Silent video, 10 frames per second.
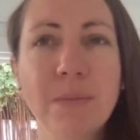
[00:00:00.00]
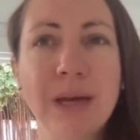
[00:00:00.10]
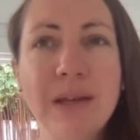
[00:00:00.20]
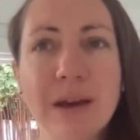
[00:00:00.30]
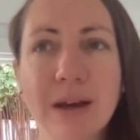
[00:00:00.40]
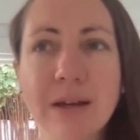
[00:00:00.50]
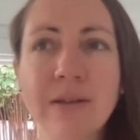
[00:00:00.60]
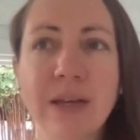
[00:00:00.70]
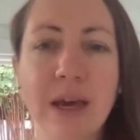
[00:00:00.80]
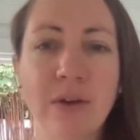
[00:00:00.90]
Pitta is
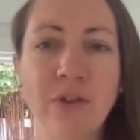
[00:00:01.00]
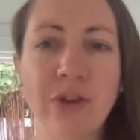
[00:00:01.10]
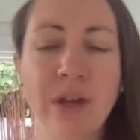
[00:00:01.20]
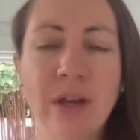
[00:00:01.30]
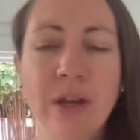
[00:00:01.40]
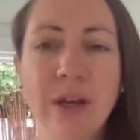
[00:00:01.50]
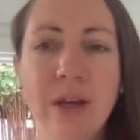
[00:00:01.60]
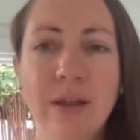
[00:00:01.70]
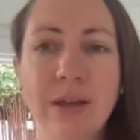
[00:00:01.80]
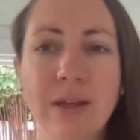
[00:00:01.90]
the energy
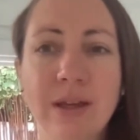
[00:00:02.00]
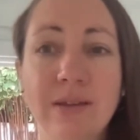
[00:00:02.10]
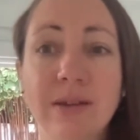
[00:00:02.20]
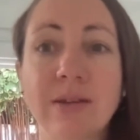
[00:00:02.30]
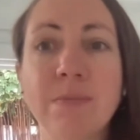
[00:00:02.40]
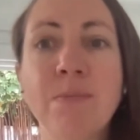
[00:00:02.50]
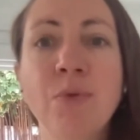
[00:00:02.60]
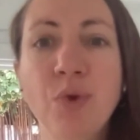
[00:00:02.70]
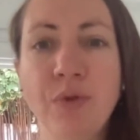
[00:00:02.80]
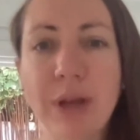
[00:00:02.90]
that gets us
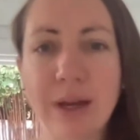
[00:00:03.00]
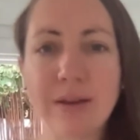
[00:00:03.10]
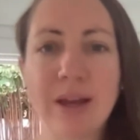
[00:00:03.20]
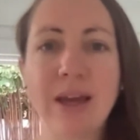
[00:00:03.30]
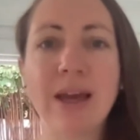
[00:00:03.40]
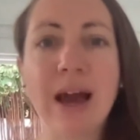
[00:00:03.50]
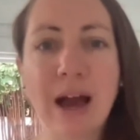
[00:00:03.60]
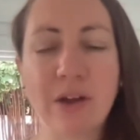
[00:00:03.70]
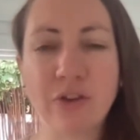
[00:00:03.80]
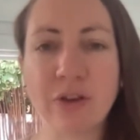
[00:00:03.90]
moving, taking
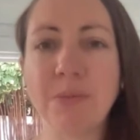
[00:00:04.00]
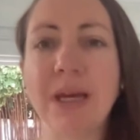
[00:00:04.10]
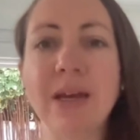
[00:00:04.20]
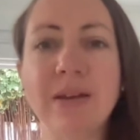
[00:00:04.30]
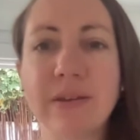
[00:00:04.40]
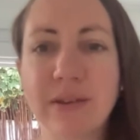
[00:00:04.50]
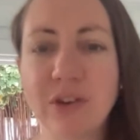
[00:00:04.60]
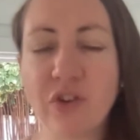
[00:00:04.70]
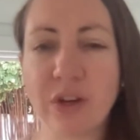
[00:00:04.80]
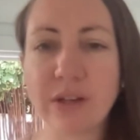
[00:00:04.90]
action, making
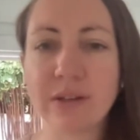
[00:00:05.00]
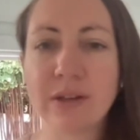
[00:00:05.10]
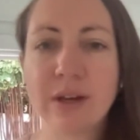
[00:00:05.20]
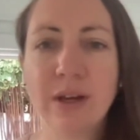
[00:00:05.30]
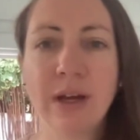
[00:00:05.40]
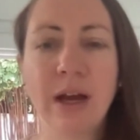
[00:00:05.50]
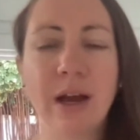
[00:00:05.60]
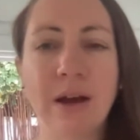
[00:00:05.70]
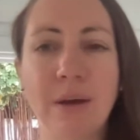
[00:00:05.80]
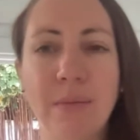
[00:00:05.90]
decisions.
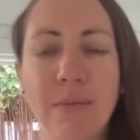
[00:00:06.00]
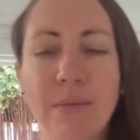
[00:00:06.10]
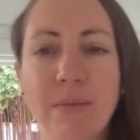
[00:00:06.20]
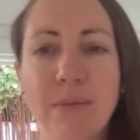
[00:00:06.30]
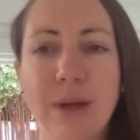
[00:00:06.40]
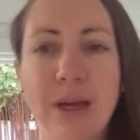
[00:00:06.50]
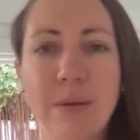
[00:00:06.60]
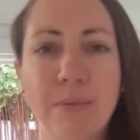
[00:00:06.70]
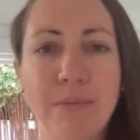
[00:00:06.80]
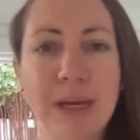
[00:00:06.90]
Um,
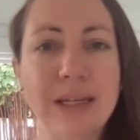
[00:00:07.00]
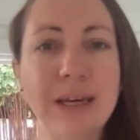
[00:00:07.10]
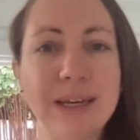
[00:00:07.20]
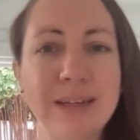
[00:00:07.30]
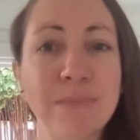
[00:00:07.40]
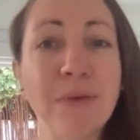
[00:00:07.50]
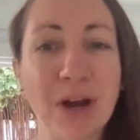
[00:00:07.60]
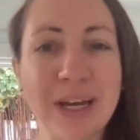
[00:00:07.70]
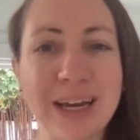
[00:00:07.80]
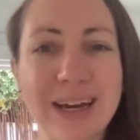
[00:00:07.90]
Pitta is
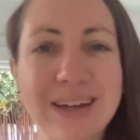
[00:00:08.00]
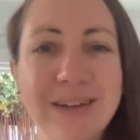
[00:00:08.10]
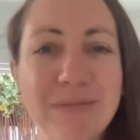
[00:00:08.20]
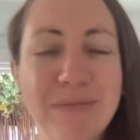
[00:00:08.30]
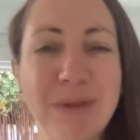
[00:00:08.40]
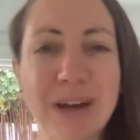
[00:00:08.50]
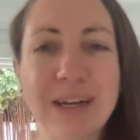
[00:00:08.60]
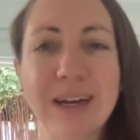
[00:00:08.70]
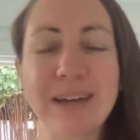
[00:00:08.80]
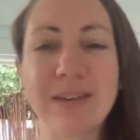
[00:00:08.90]
Monica.
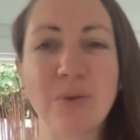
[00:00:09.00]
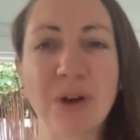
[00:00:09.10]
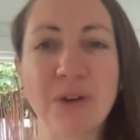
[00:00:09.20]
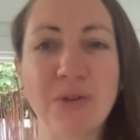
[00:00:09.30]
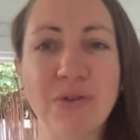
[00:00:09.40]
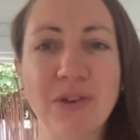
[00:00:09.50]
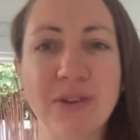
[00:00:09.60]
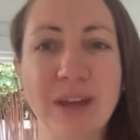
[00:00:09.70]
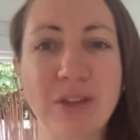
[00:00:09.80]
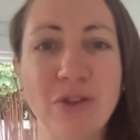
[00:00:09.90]
Monica is the one who's just
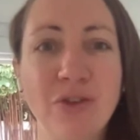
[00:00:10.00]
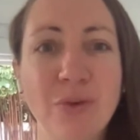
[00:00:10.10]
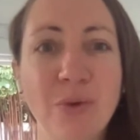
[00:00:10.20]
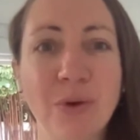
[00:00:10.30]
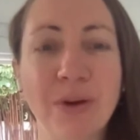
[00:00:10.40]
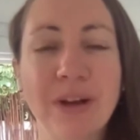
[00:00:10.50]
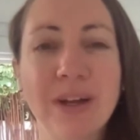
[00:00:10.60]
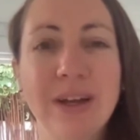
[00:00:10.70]
like the doer.